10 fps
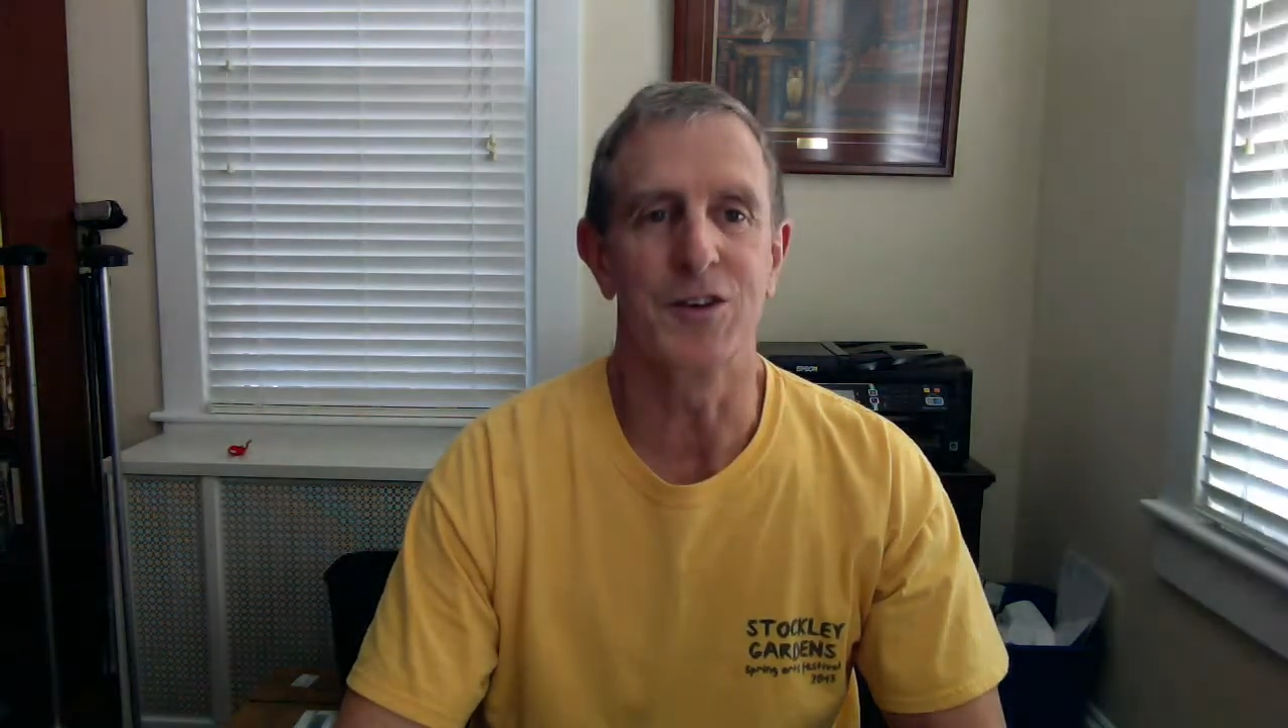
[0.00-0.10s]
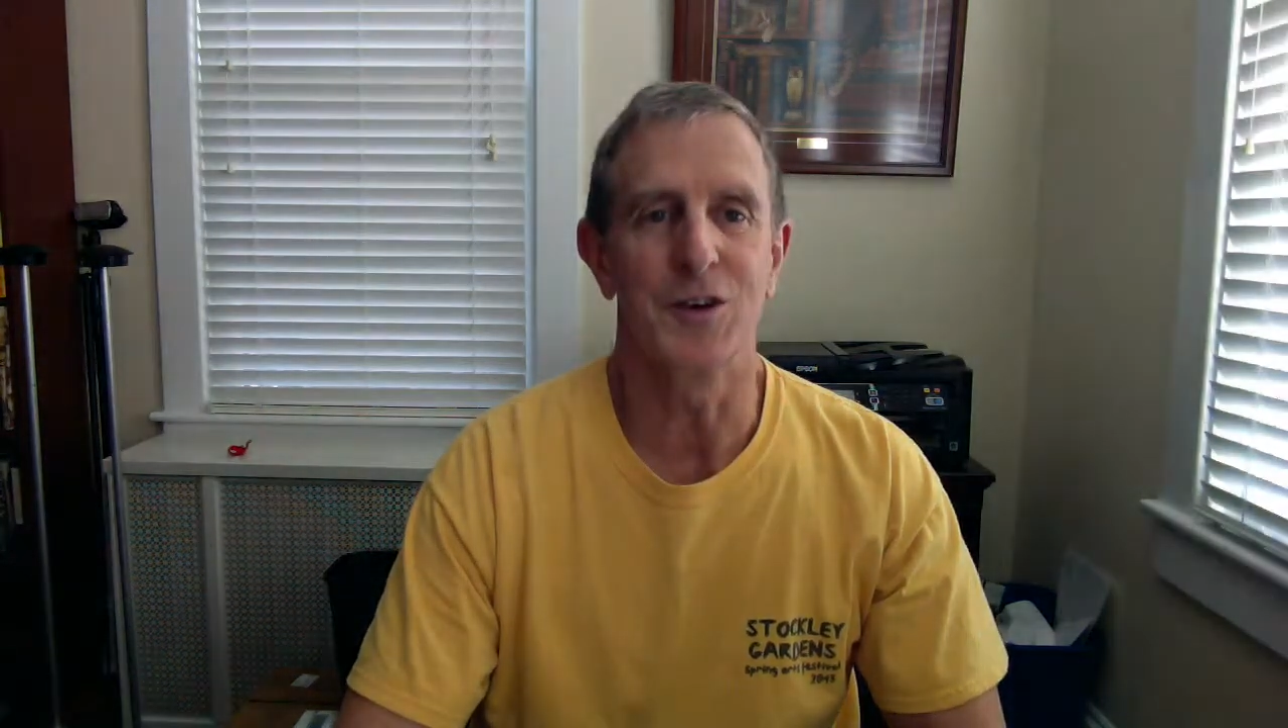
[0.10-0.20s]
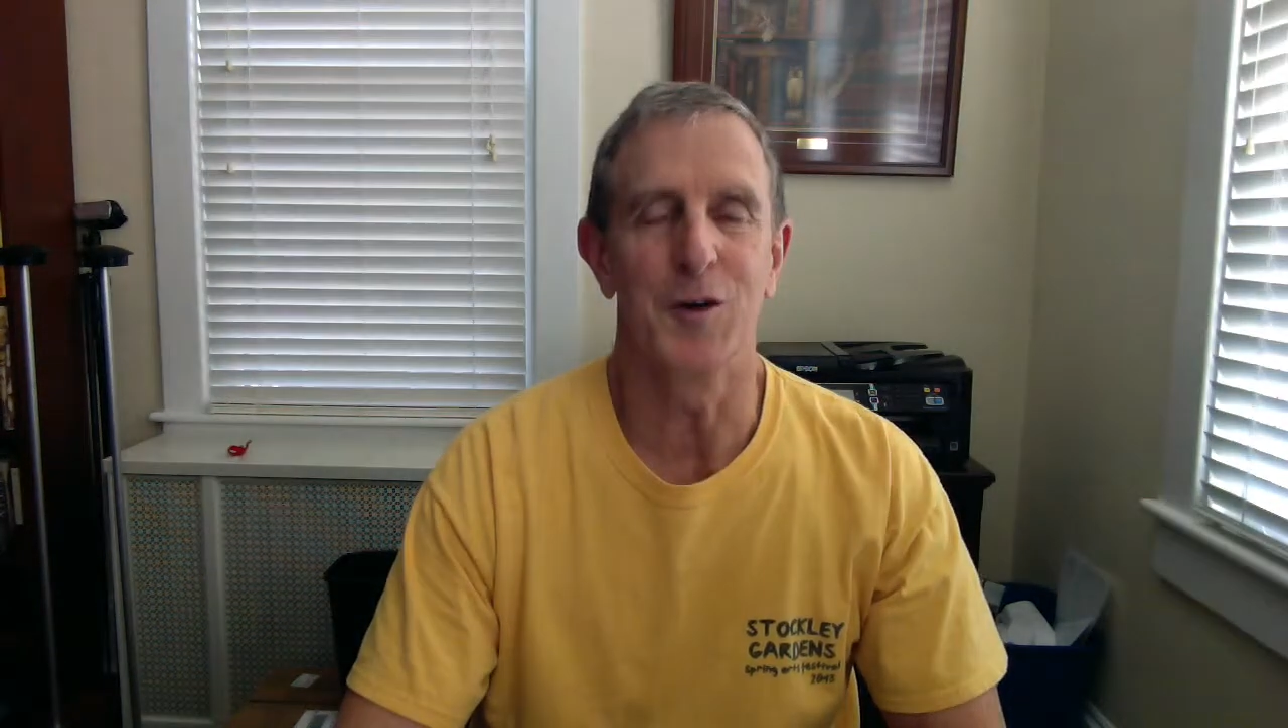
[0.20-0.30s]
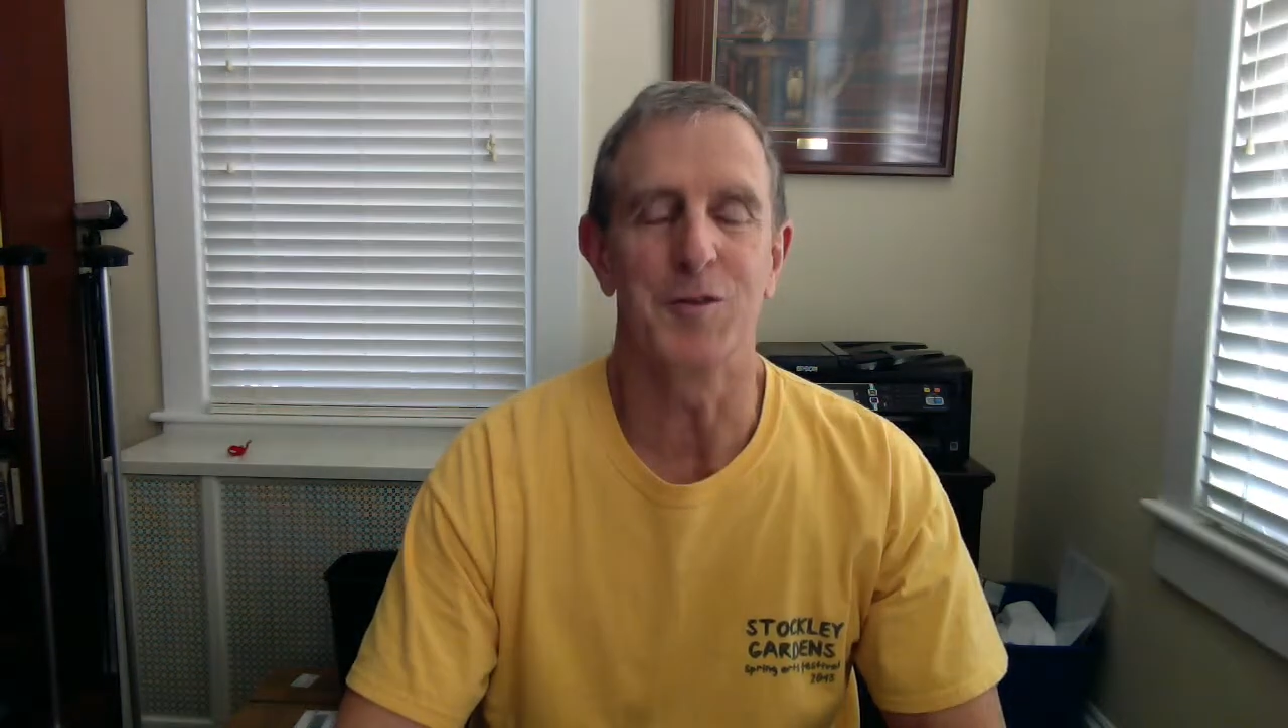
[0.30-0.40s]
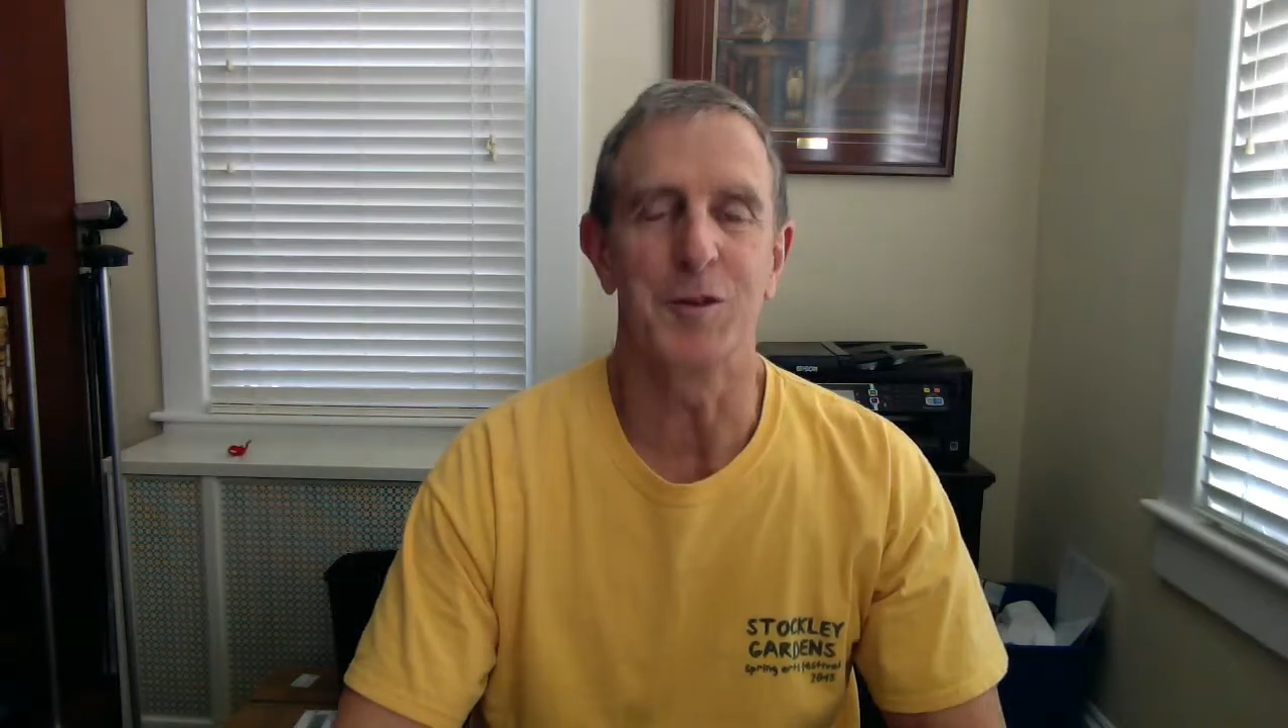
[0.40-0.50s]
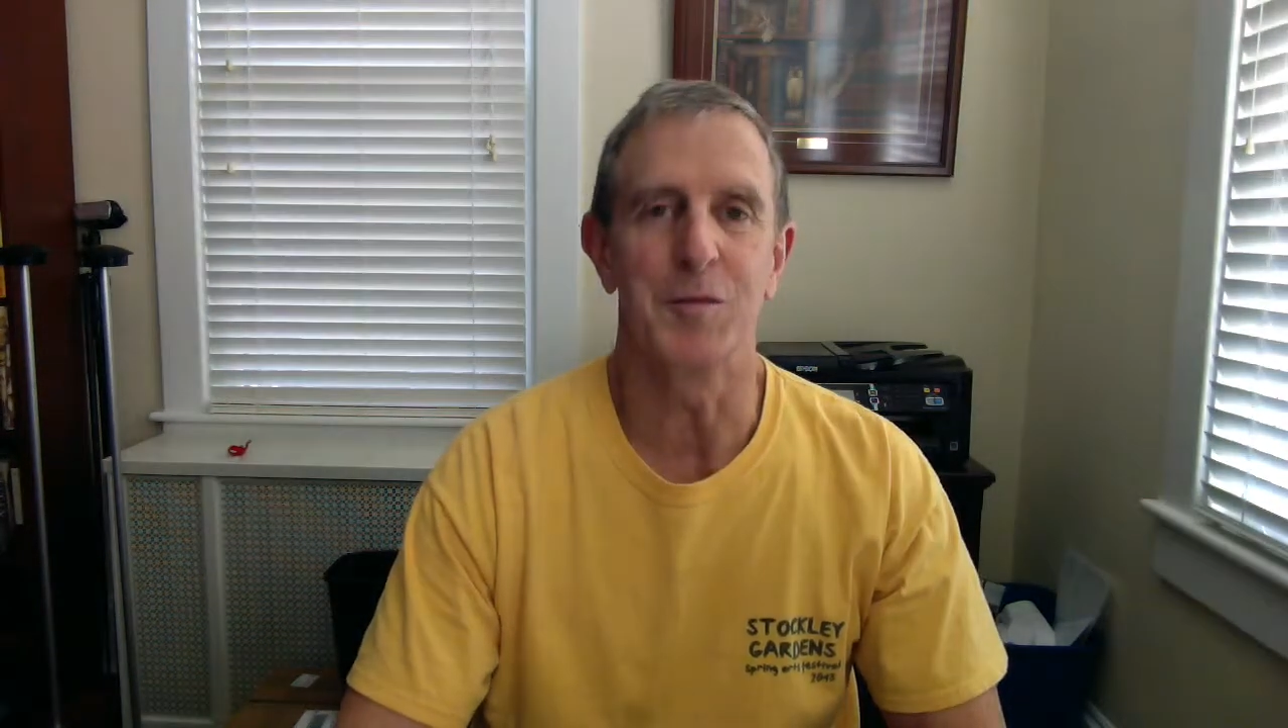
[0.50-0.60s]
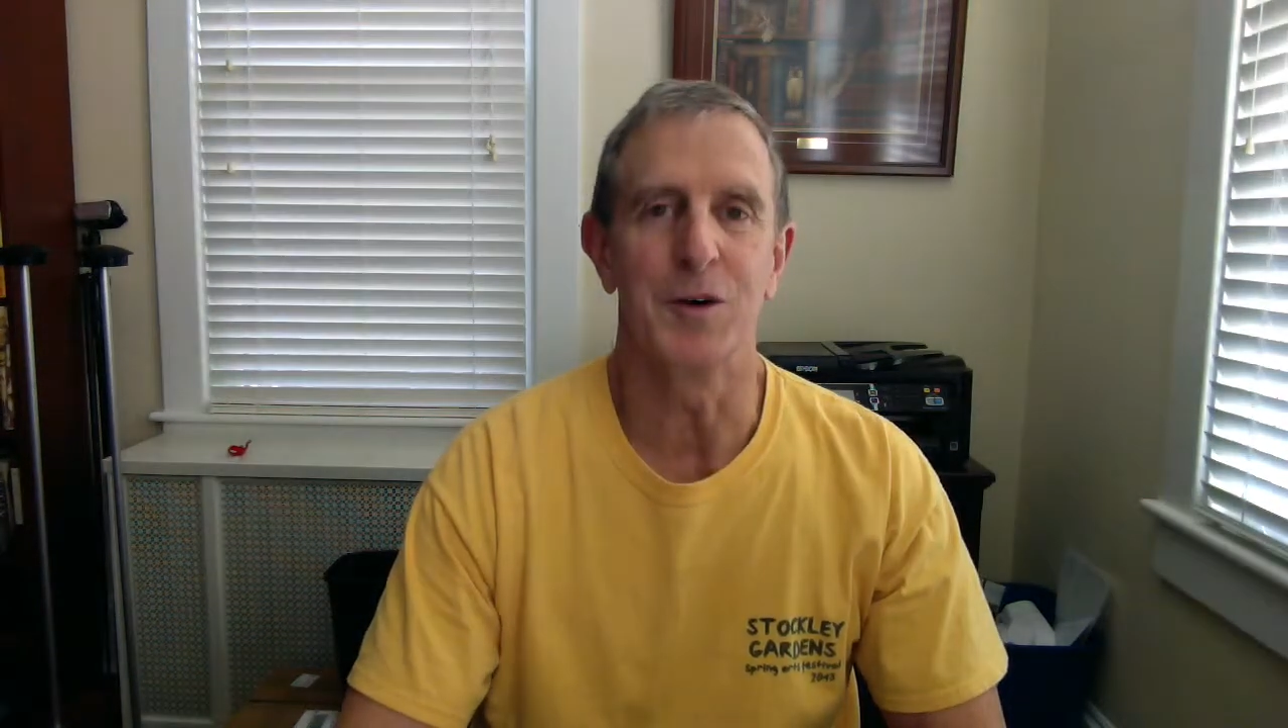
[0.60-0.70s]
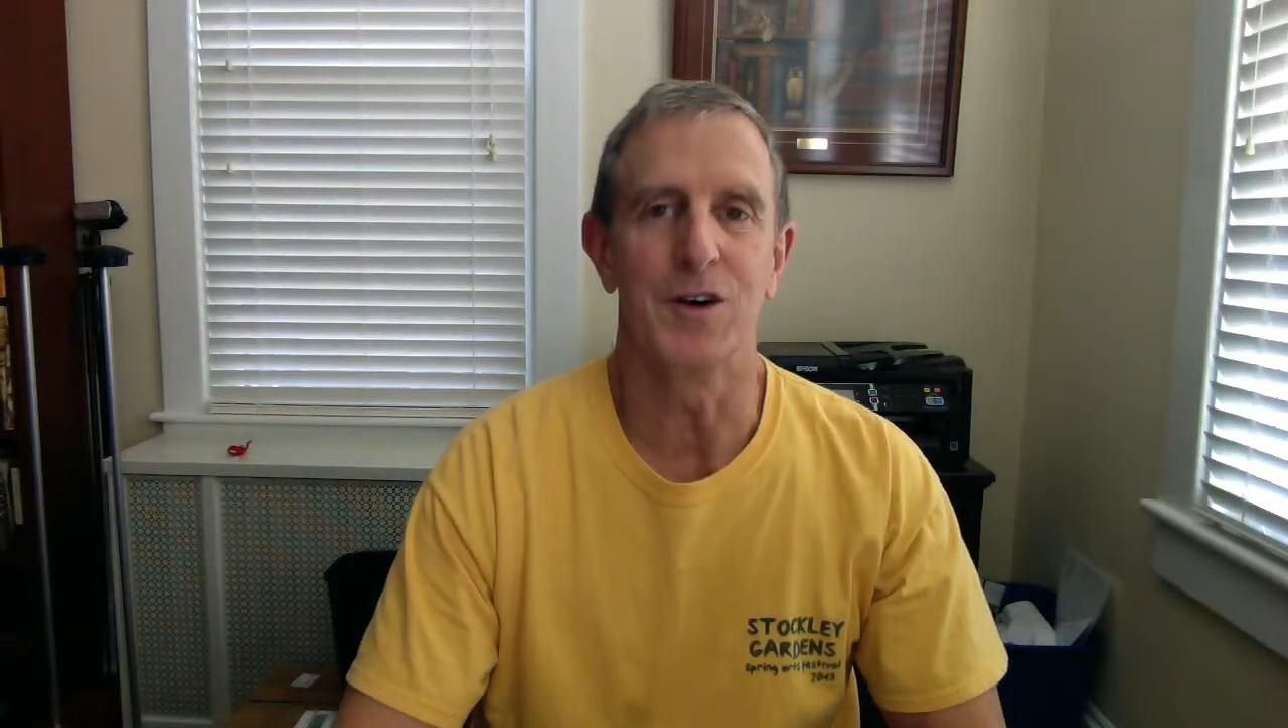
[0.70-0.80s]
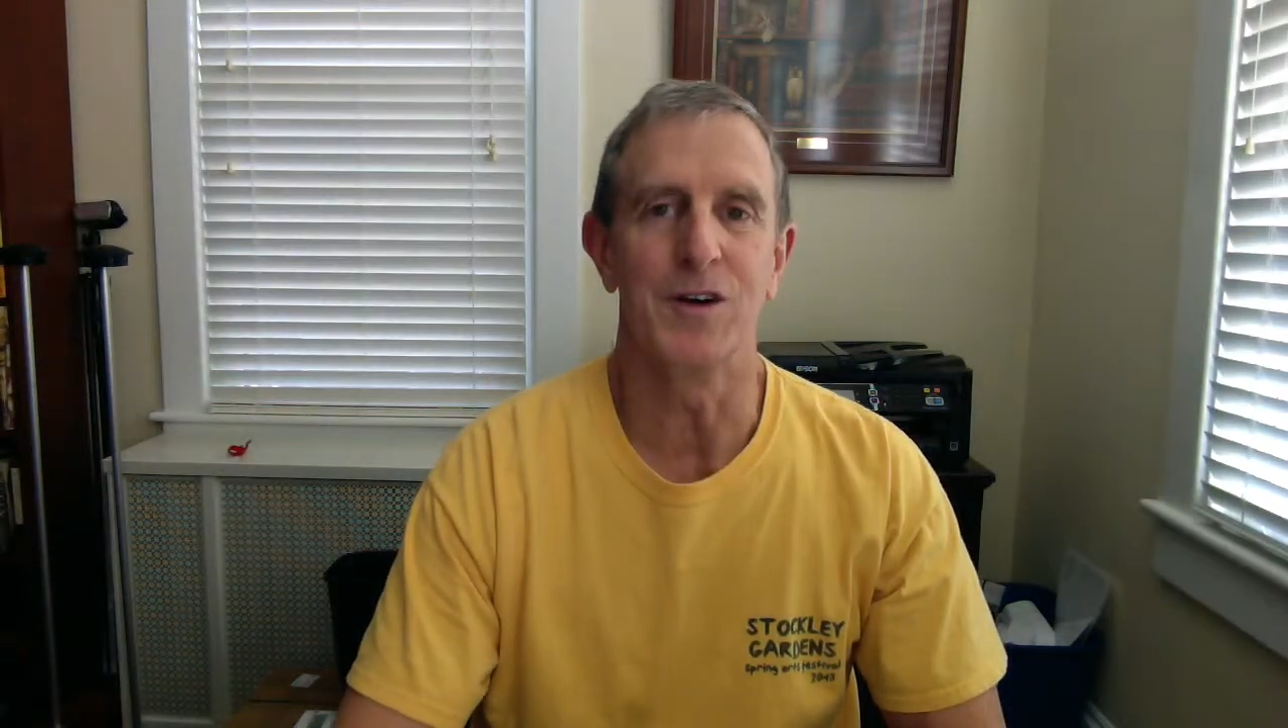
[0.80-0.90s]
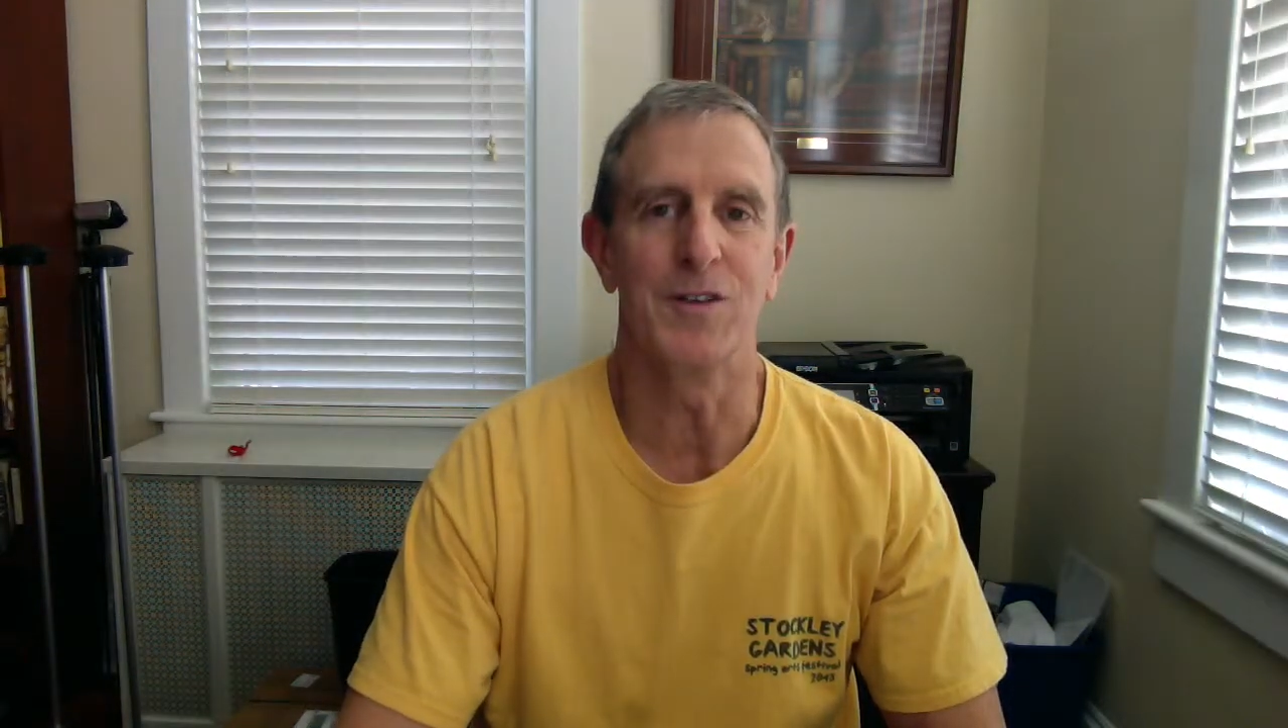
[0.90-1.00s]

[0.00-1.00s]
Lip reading: to hopefully burn